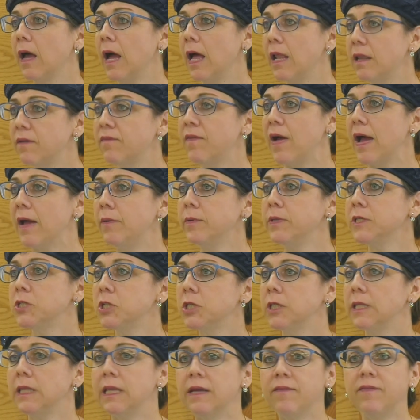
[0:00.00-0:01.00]
Halavai, we
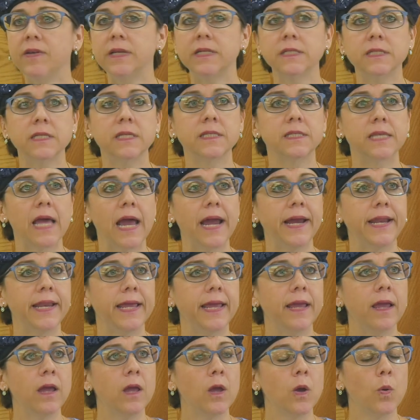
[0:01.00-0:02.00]
should live in a
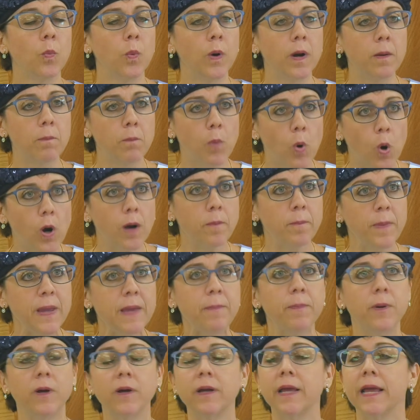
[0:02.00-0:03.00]
society where more
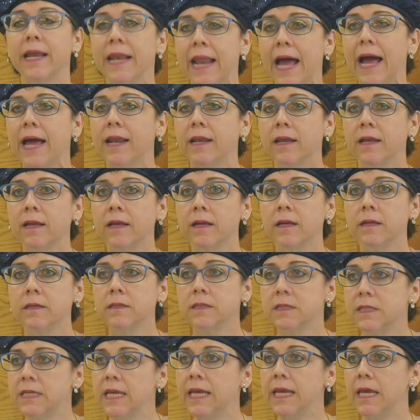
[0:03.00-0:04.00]
people cannot
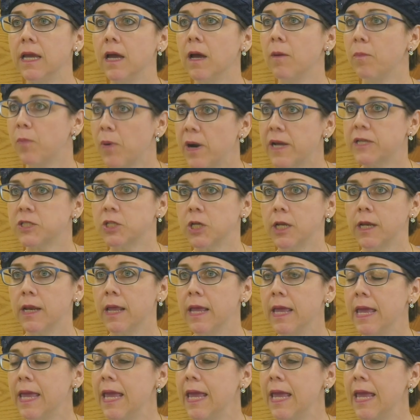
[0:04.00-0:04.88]
see oppression.